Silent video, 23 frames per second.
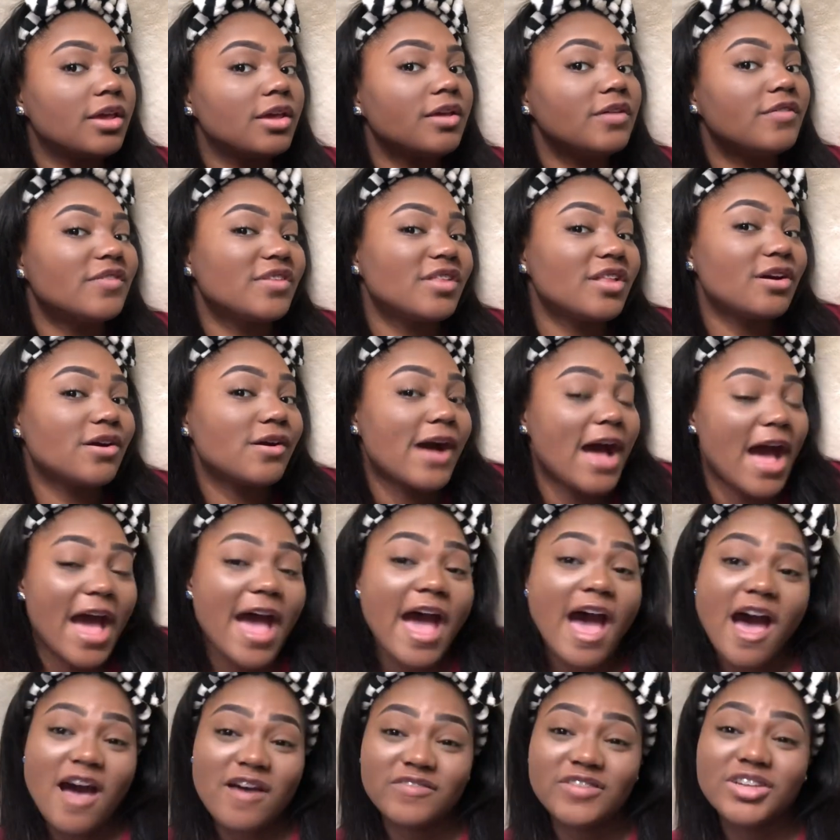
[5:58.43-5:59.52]
even though I
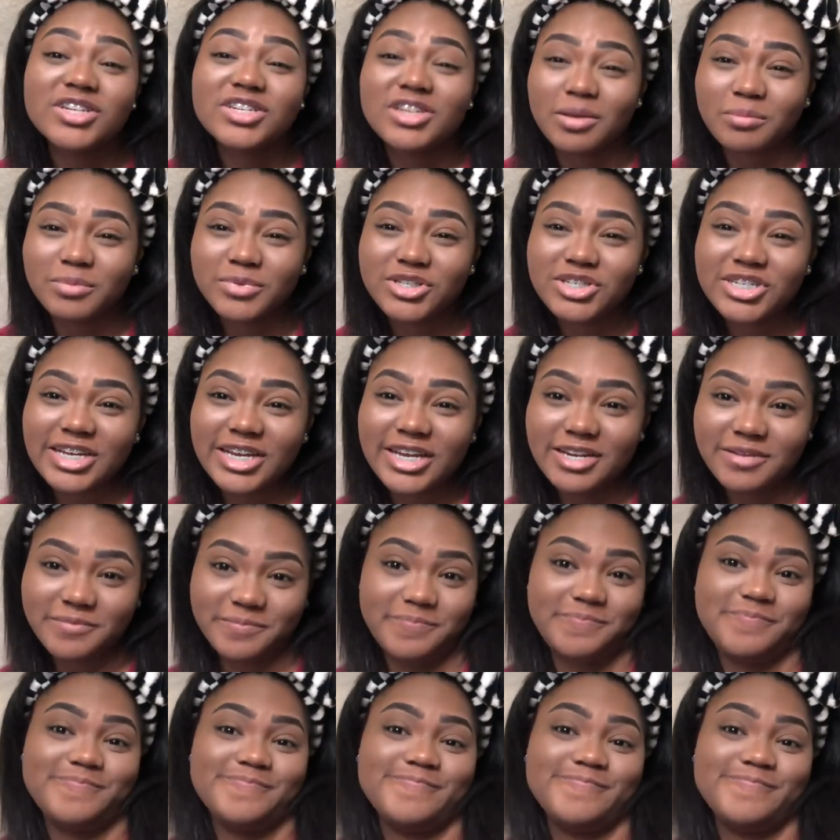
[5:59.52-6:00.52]
have a double chin.